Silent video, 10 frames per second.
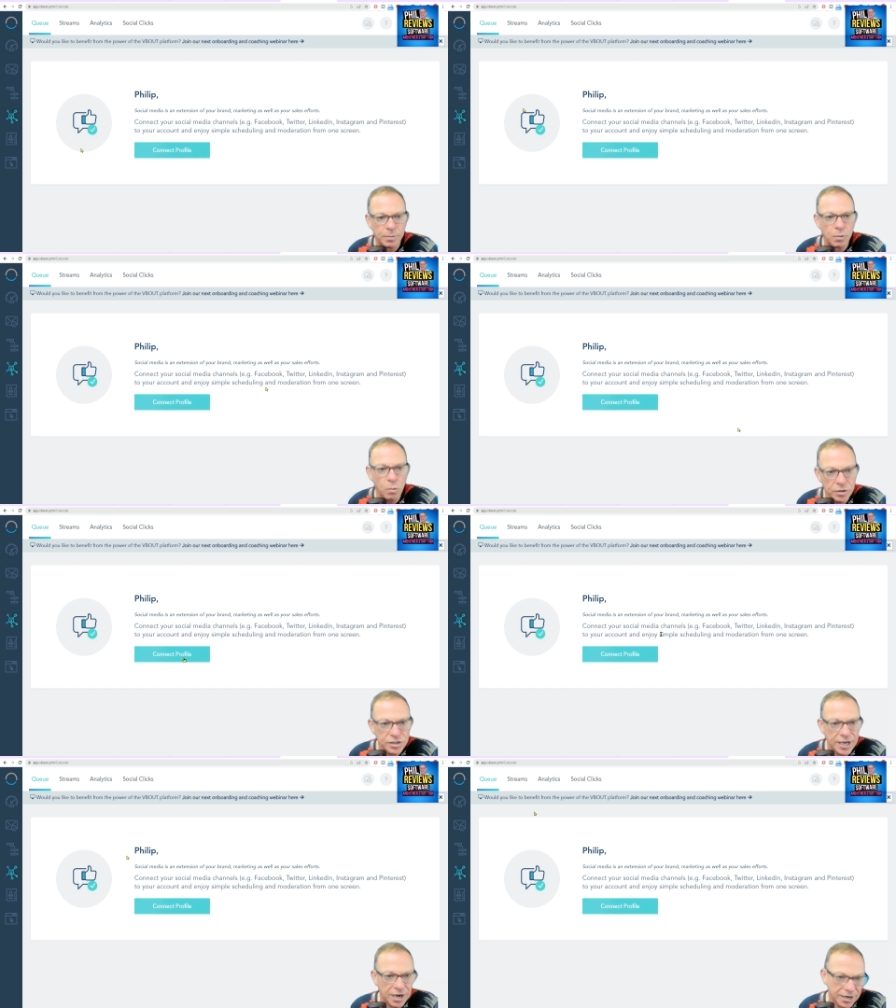But once
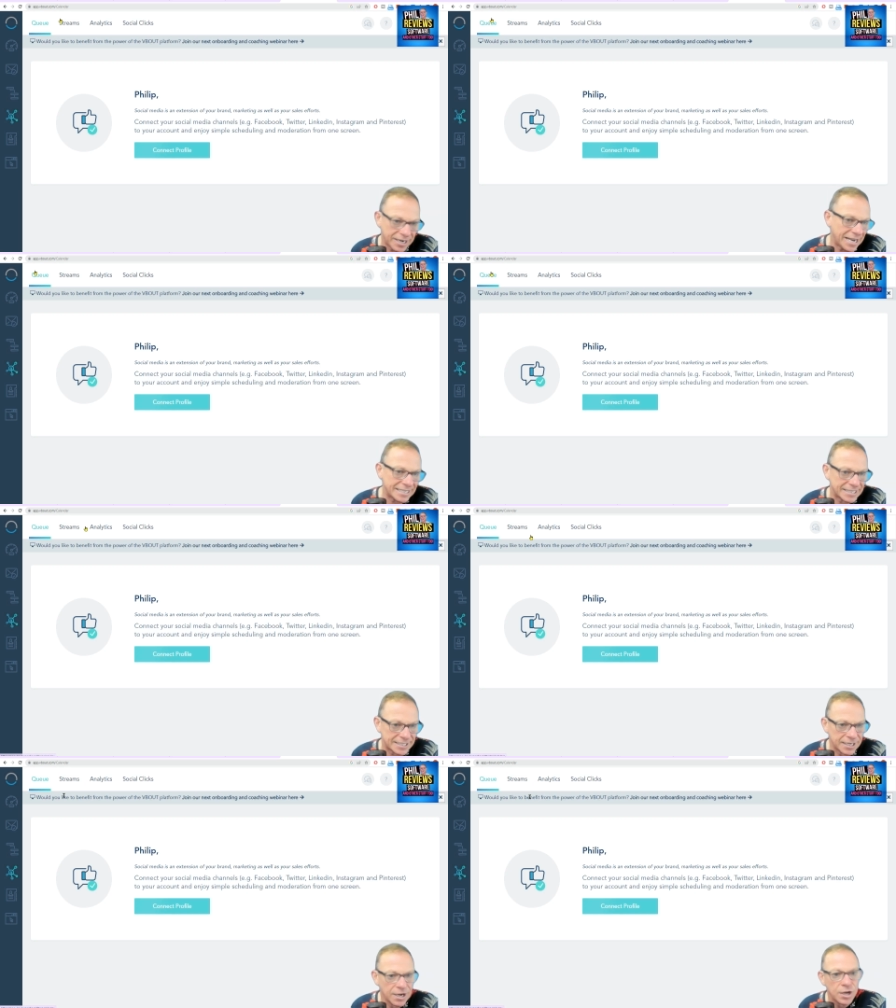they are connected,
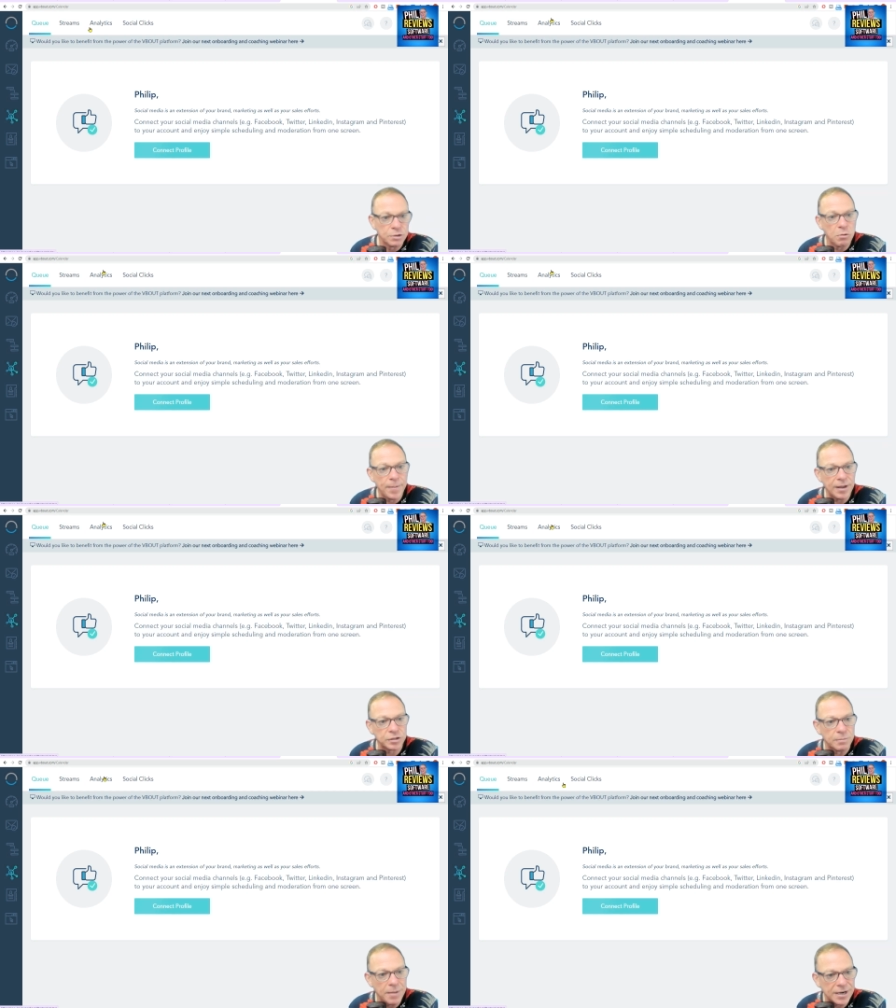you will be able
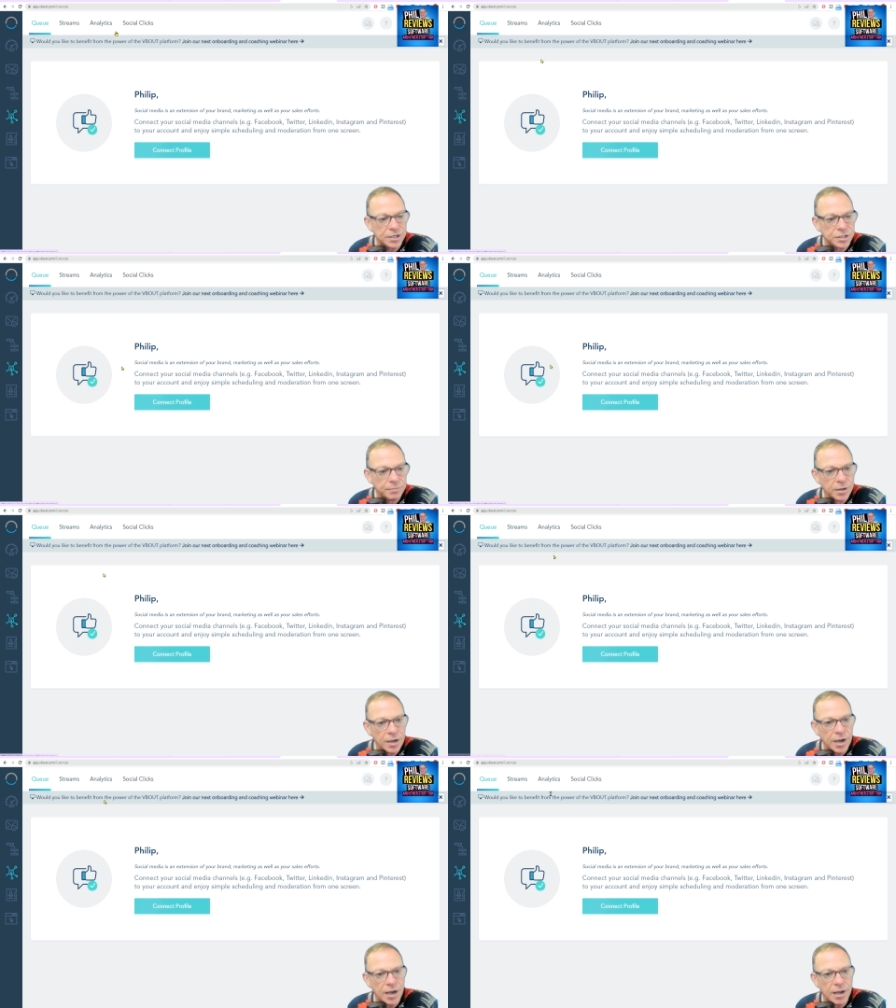to manage
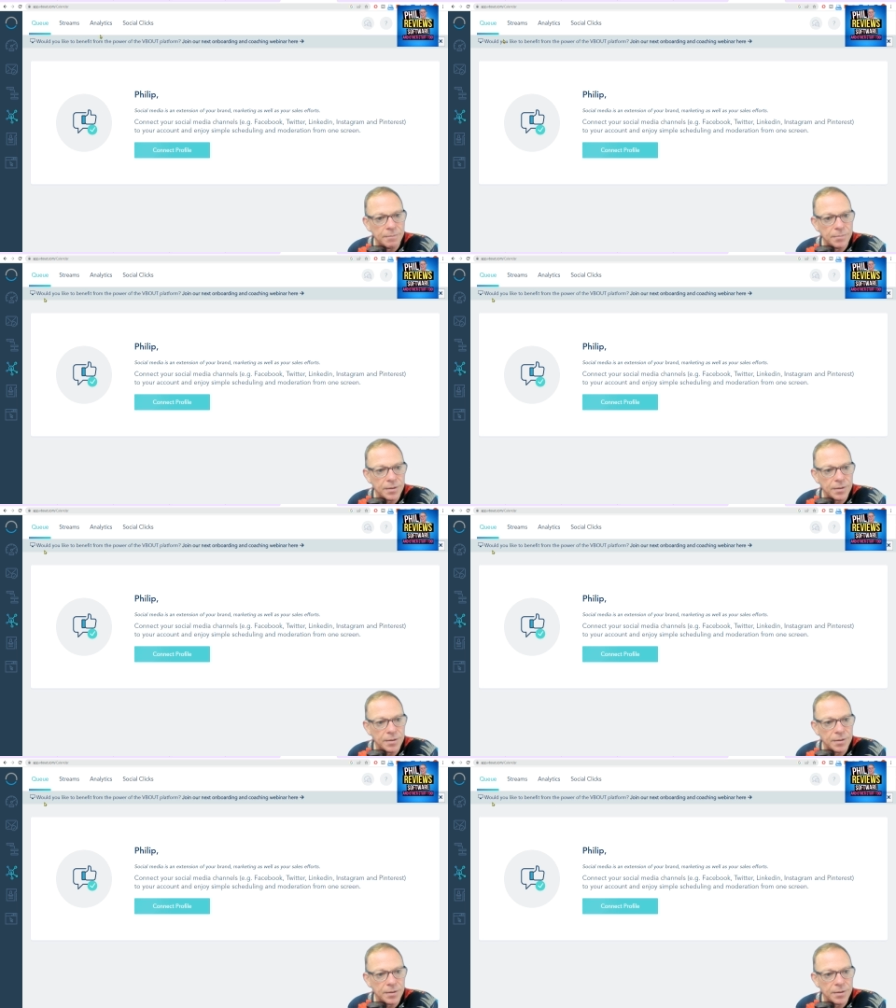um,